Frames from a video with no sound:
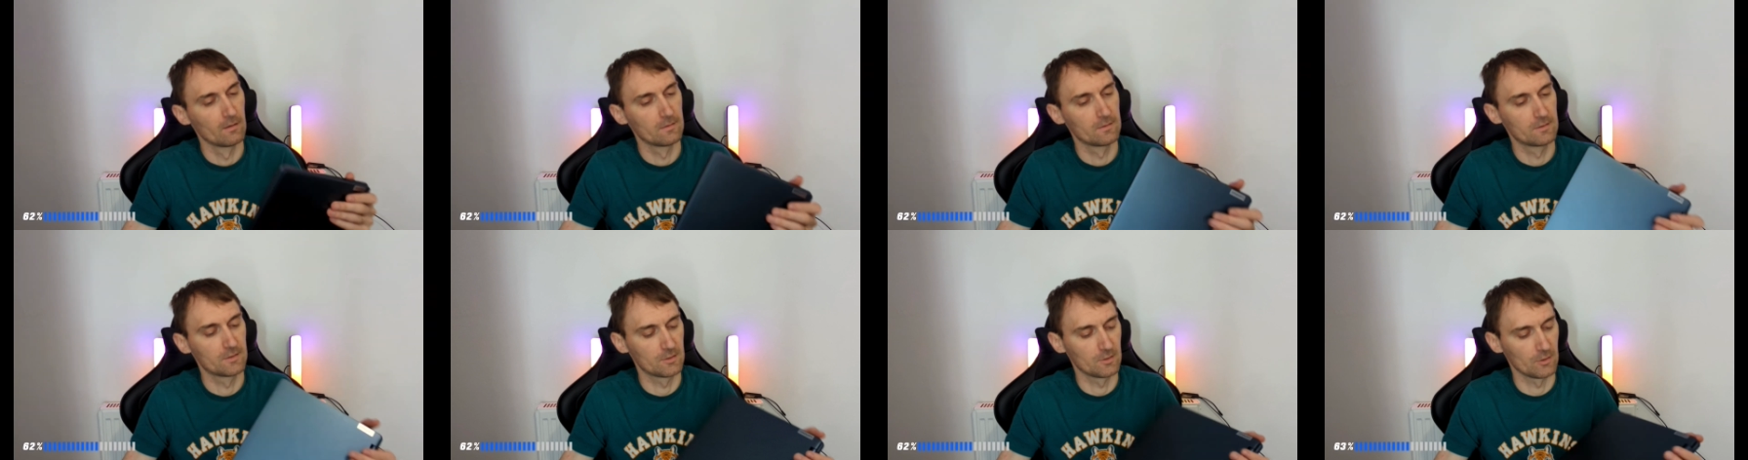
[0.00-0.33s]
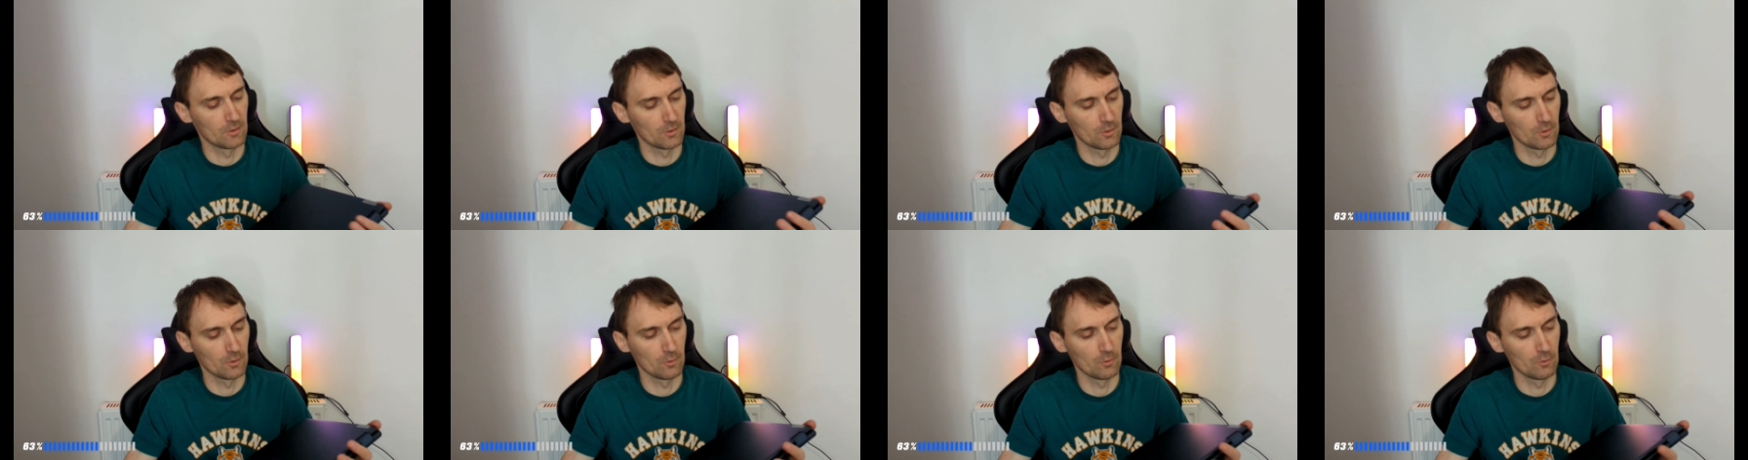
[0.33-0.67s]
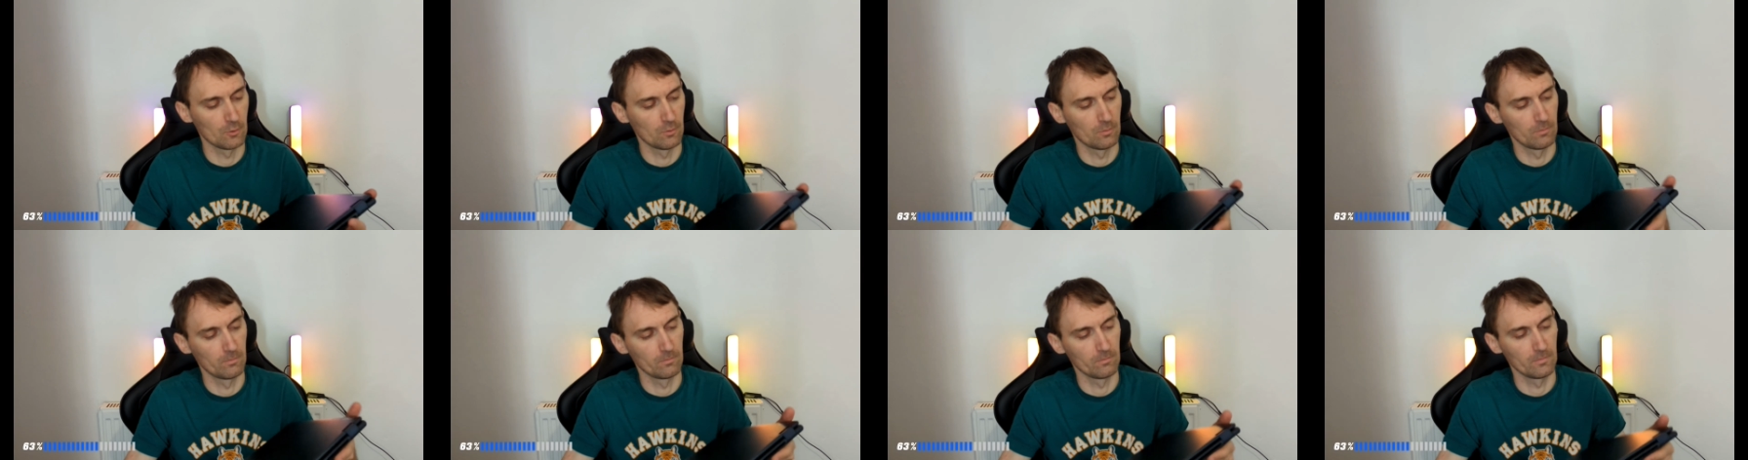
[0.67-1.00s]

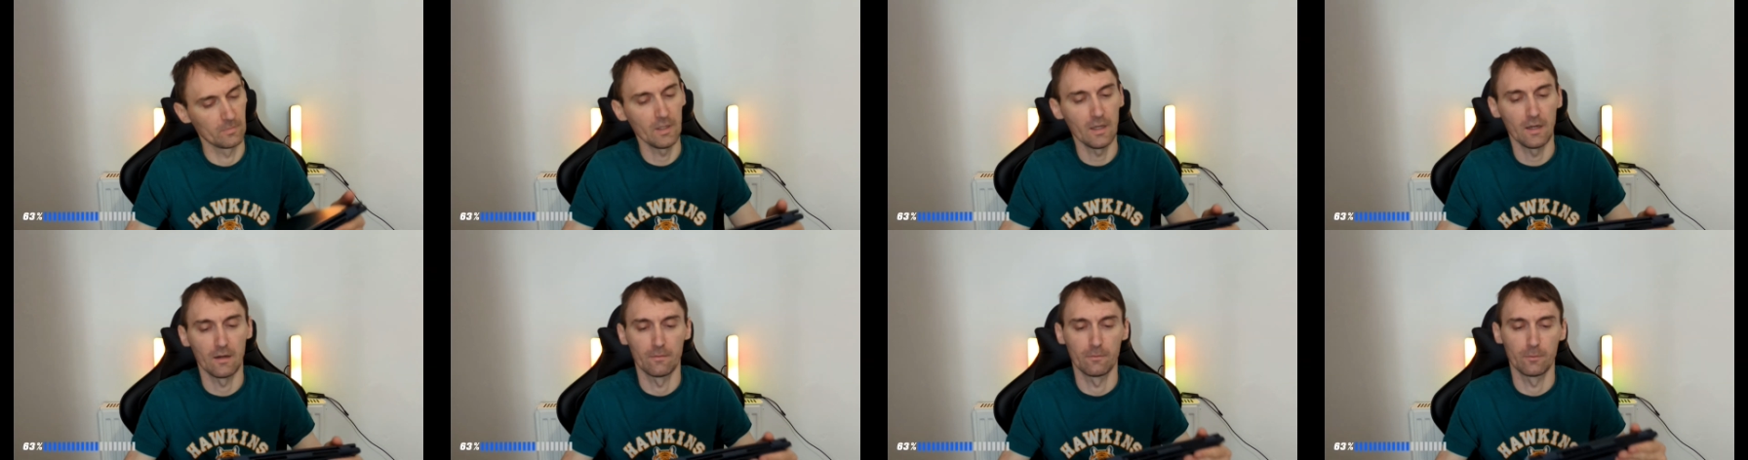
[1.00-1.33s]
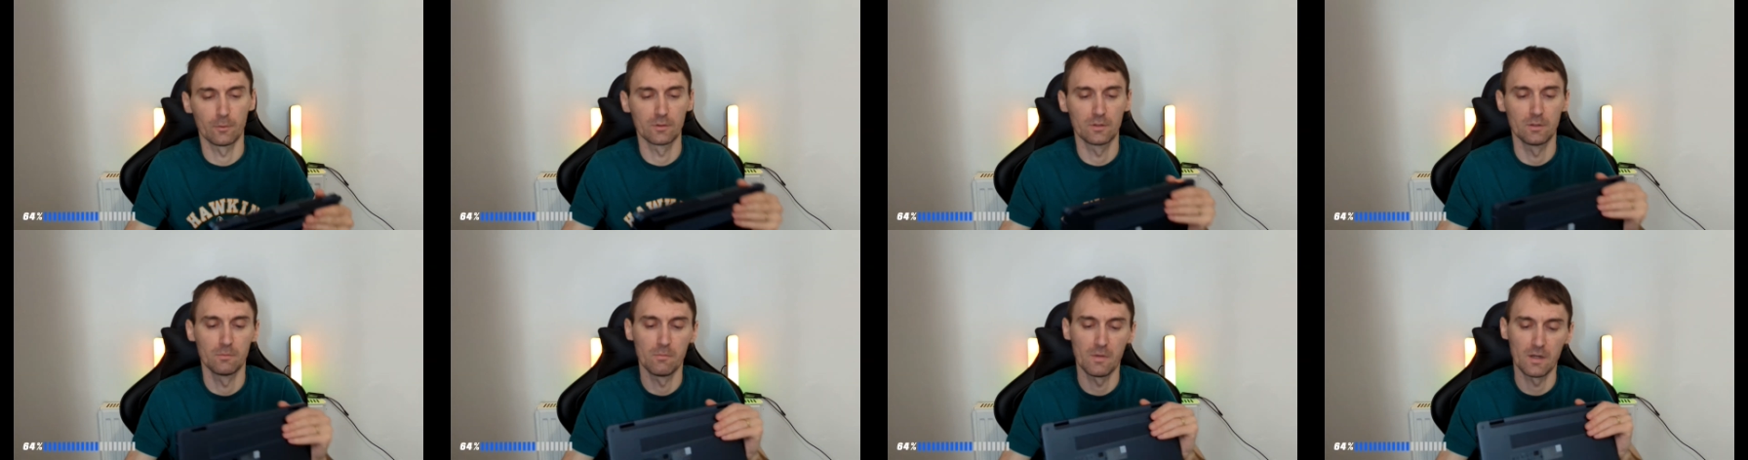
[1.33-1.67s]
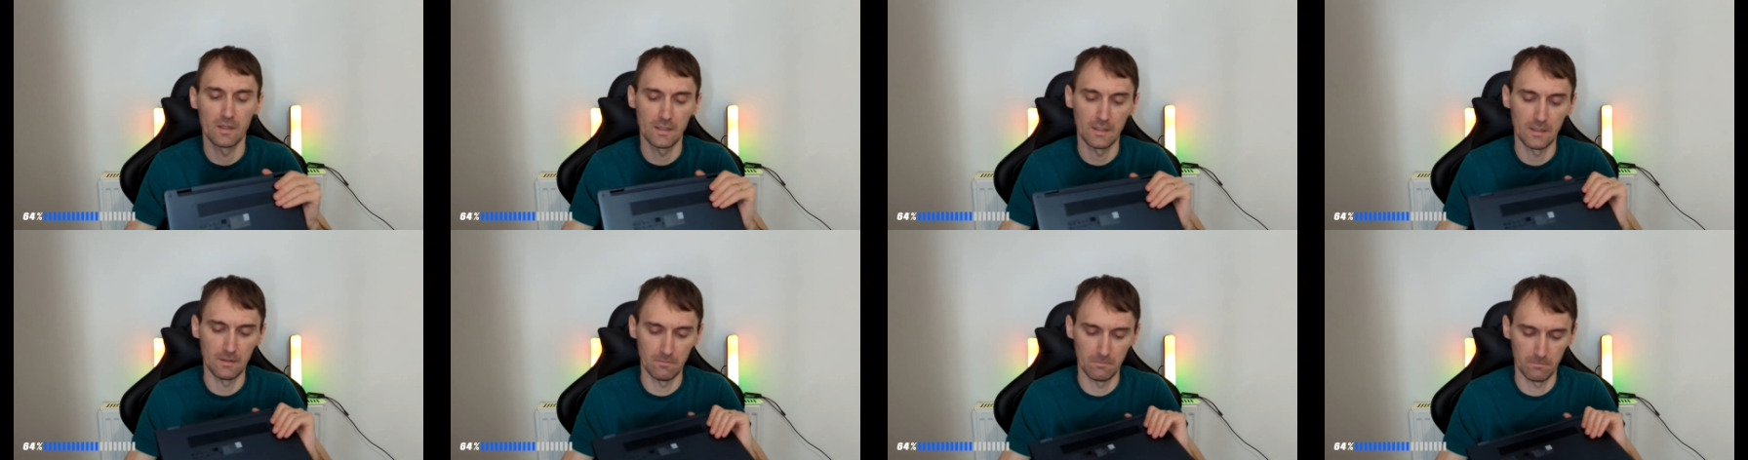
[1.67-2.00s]
So yeah, for the
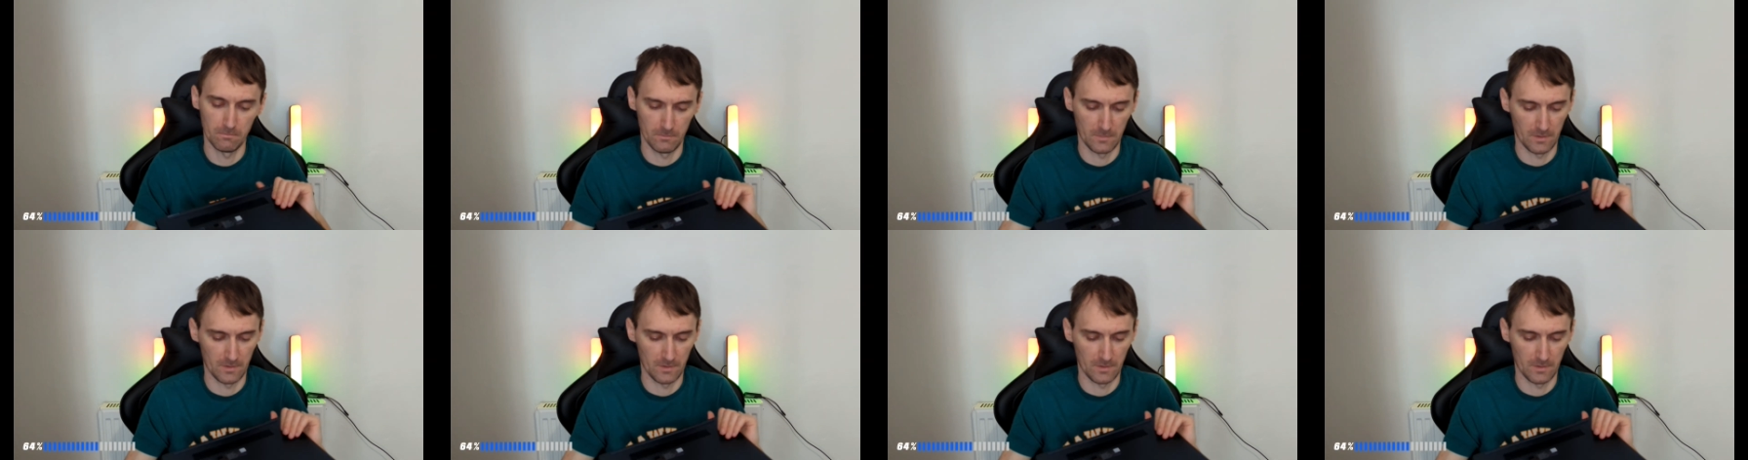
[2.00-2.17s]
money